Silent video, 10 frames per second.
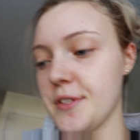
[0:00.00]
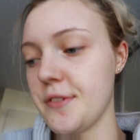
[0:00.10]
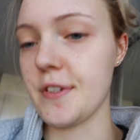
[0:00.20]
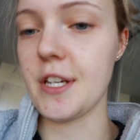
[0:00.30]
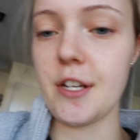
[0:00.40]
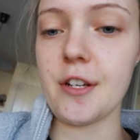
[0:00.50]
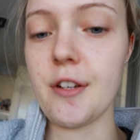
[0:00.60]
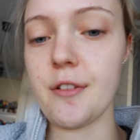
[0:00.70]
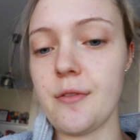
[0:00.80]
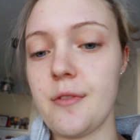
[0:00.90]
this
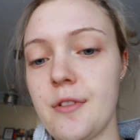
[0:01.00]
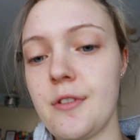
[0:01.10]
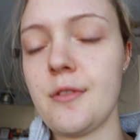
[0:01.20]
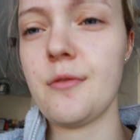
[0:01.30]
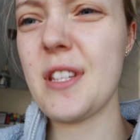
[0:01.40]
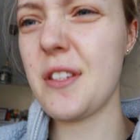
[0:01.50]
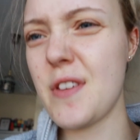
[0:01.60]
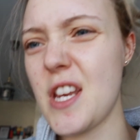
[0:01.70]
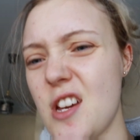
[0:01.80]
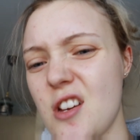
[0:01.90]
video. This
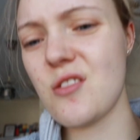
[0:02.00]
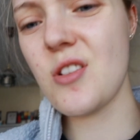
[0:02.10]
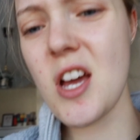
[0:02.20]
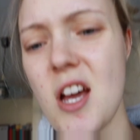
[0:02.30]
video